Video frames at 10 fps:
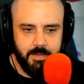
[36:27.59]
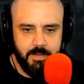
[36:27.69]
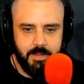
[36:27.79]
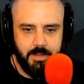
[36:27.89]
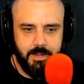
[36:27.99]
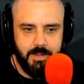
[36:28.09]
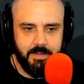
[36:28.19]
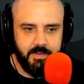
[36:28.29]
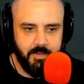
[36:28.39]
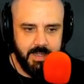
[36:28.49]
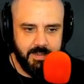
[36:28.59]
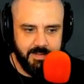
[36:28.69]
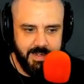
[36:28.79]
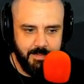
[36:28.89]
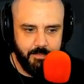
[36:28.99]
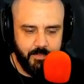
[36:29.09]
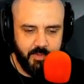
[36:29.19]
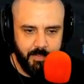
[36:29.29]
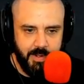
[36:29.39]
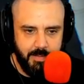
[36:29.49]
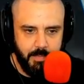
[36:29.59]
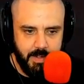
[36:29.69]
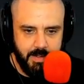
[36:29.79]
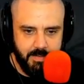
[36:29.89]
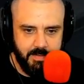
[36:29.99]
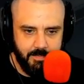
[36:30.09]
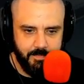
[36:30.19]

Ah, still got this damn spirit box.